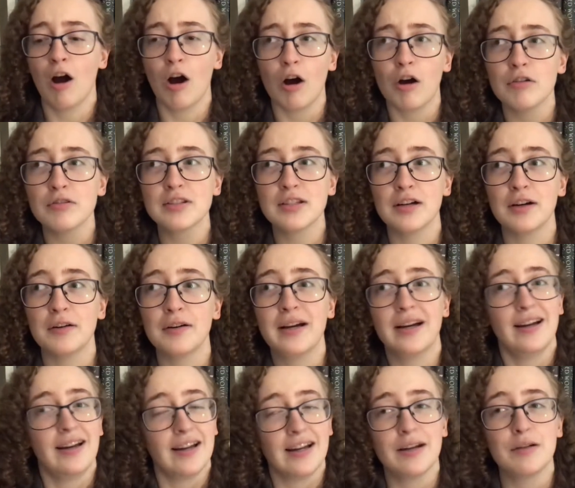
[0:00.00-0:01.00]
Also,
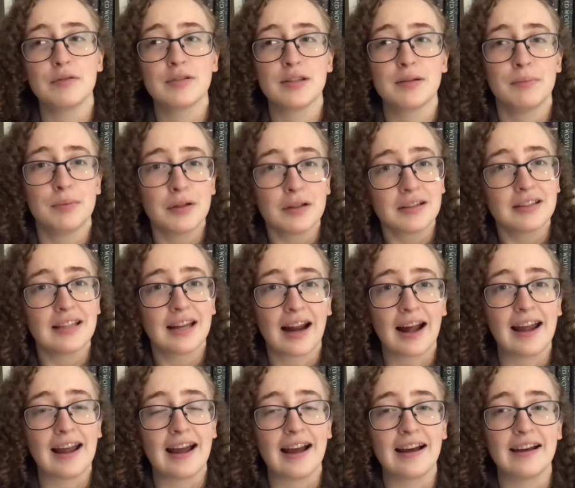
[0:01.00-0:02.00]
it was a book that I
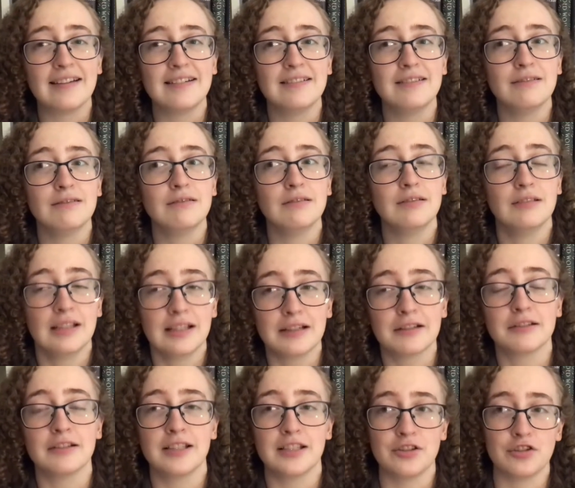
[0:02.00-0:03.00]
had
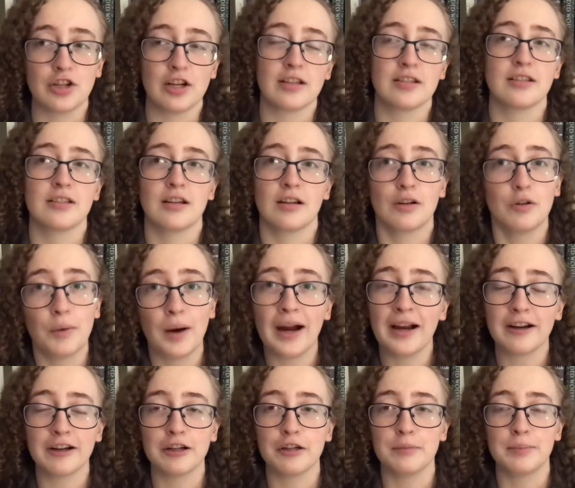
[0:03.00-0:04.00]
literally just
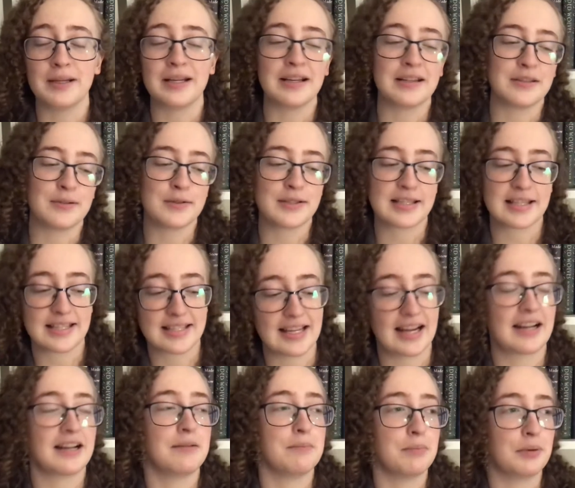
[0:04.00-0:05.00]
acquired because it was the
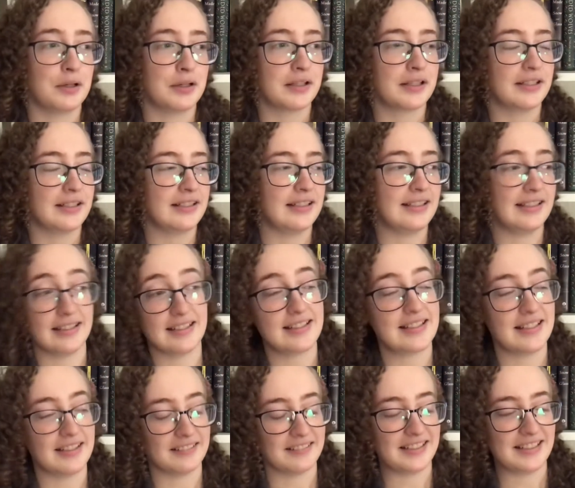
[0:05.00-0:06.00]
second book in the
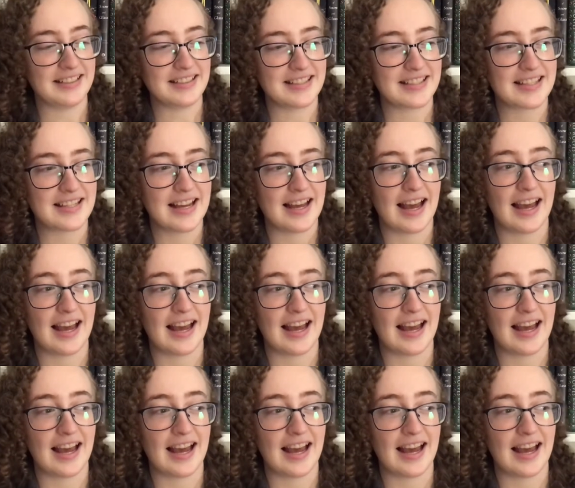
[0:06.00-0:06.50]
series,